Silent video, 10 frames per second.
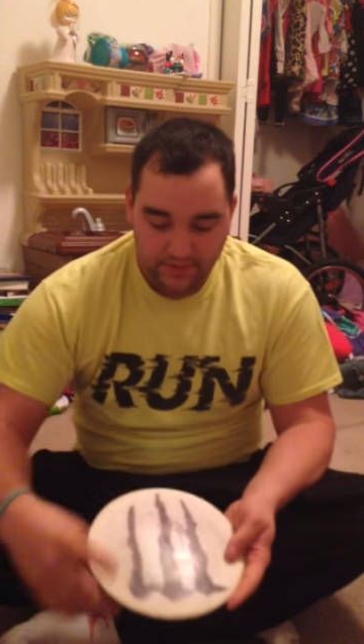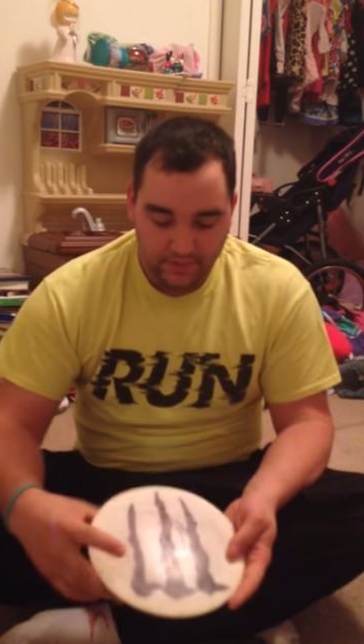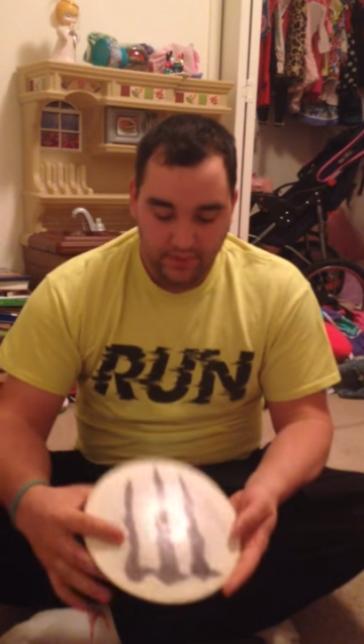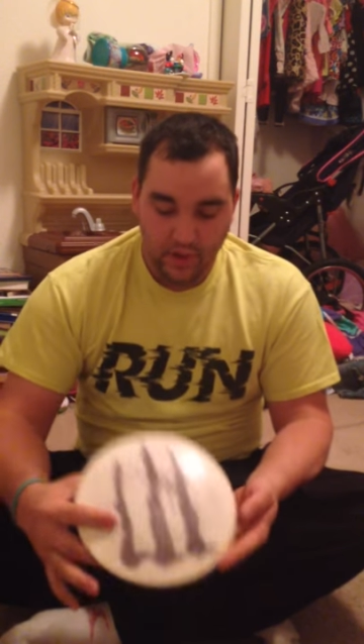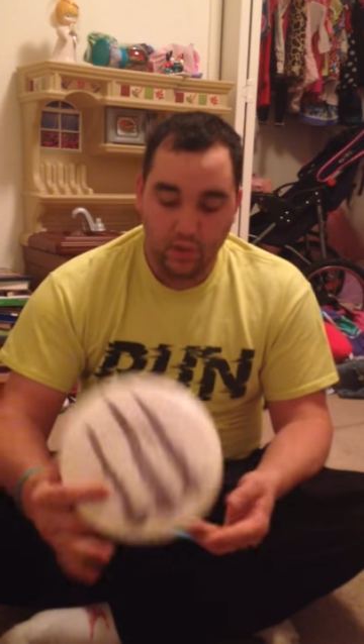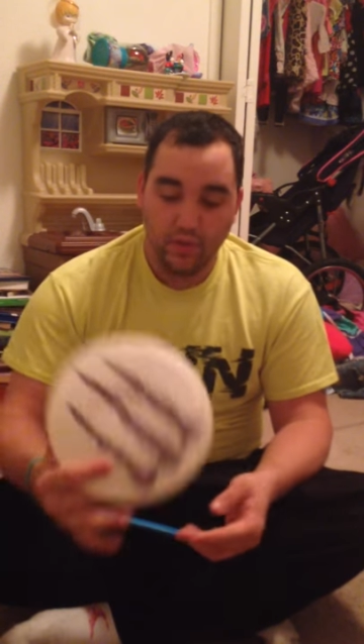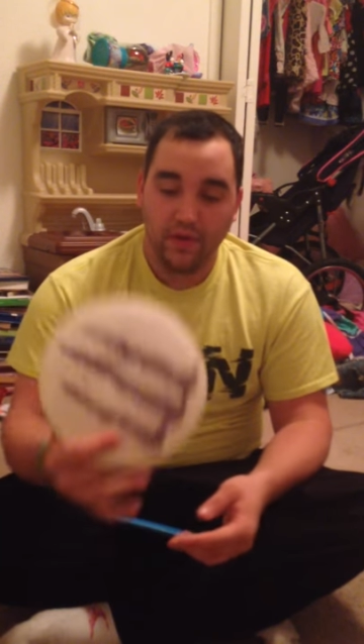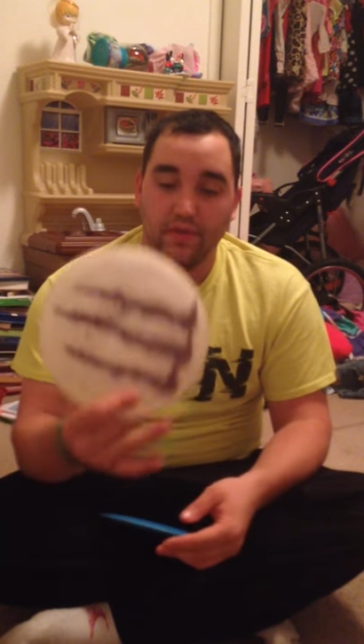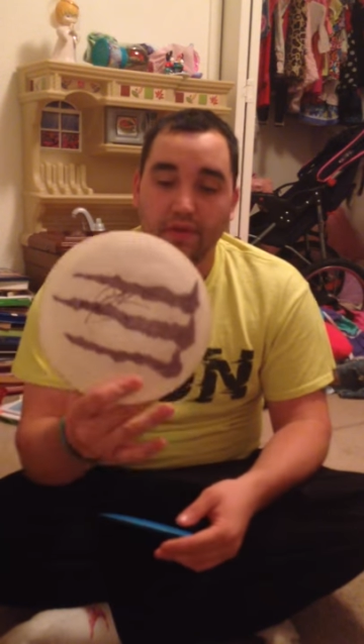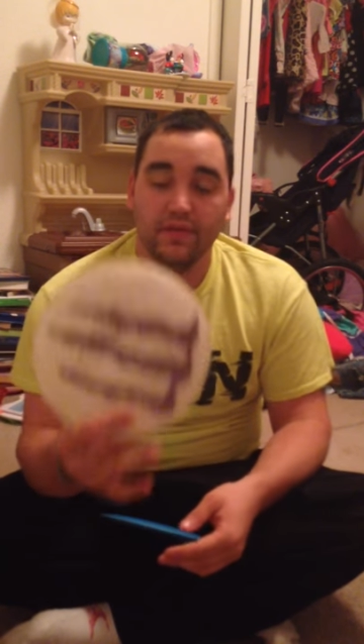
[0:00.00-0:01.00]
Then we go
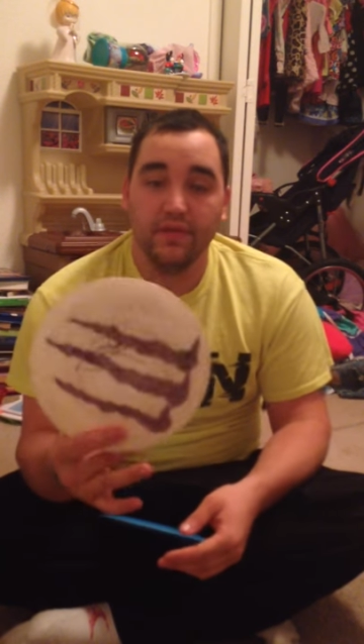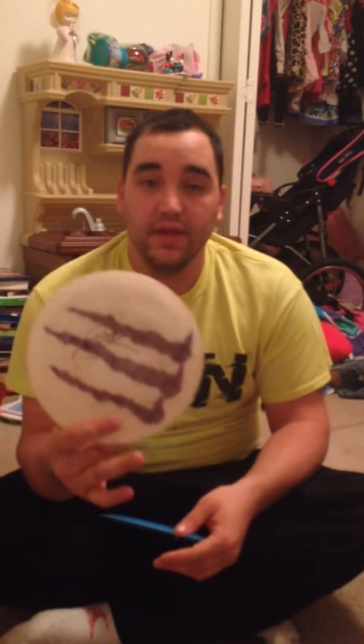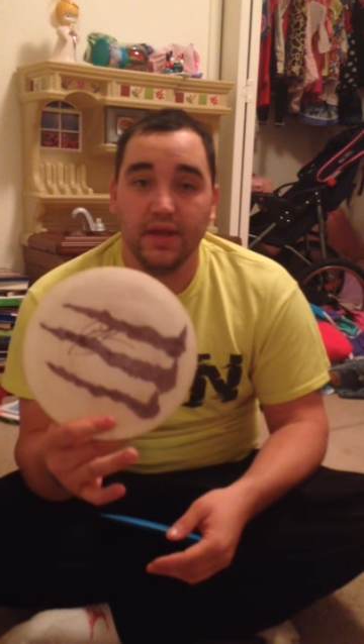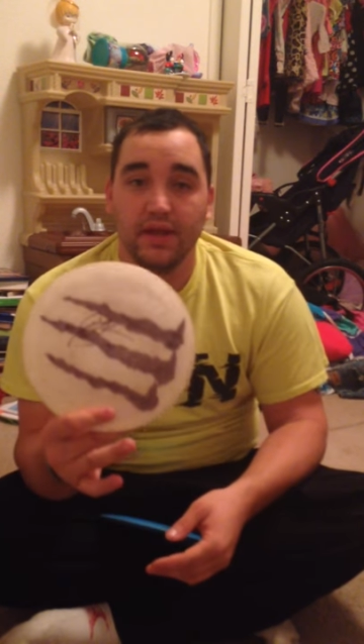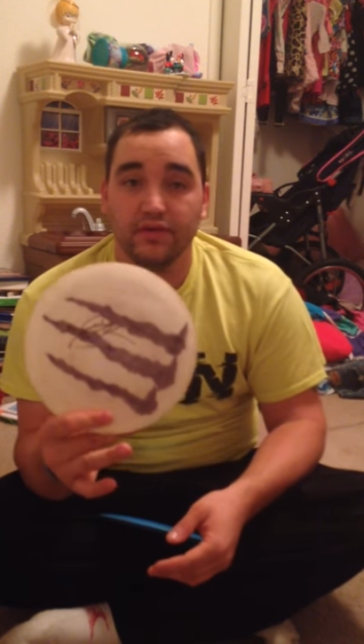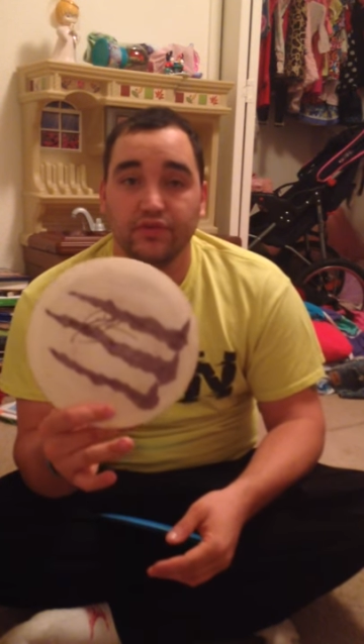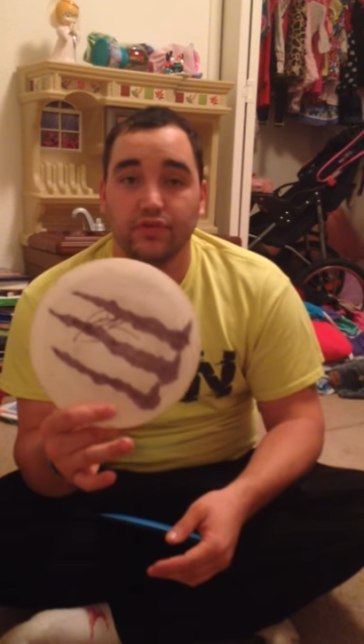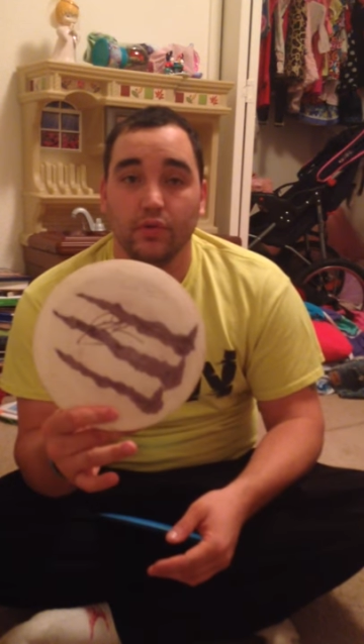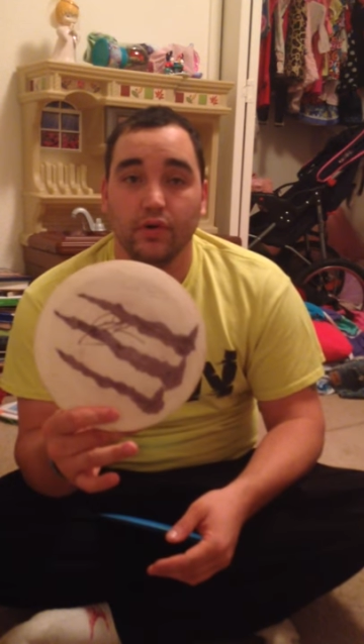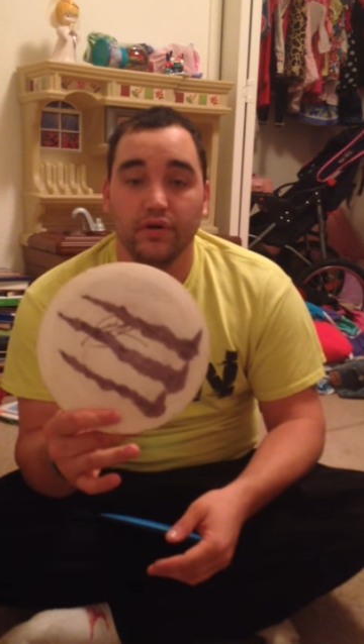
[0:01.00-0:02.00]
with the
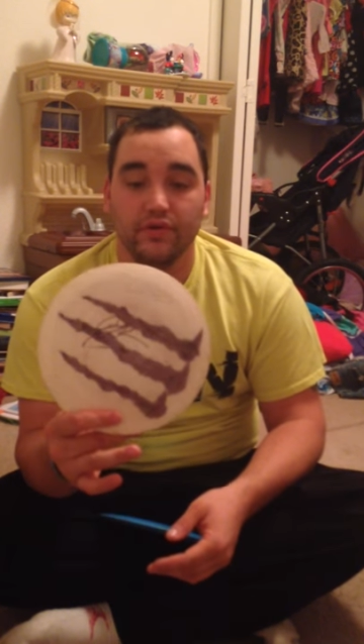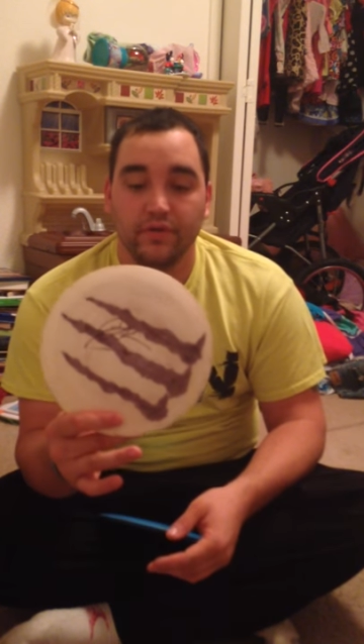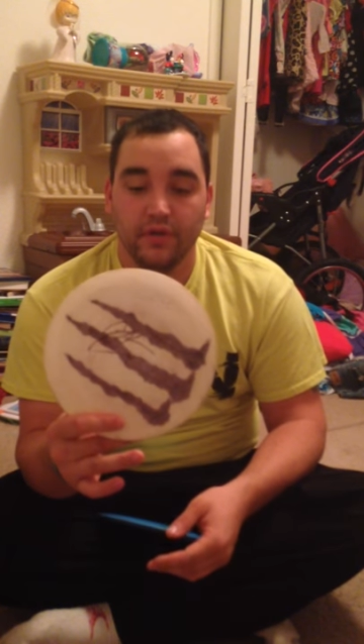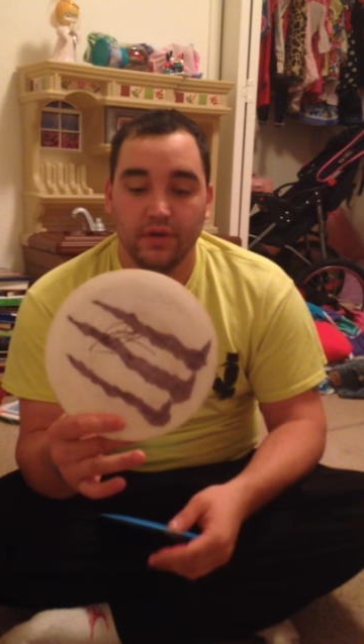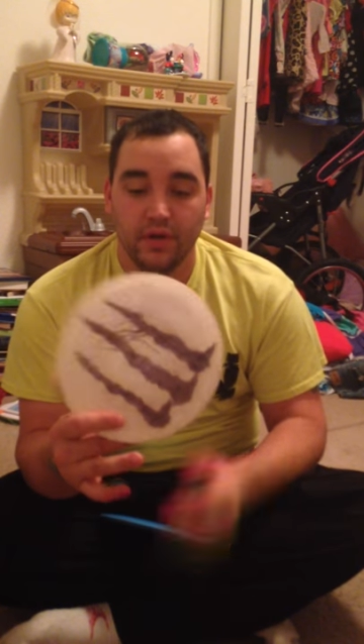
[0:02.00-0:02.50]
destroyers.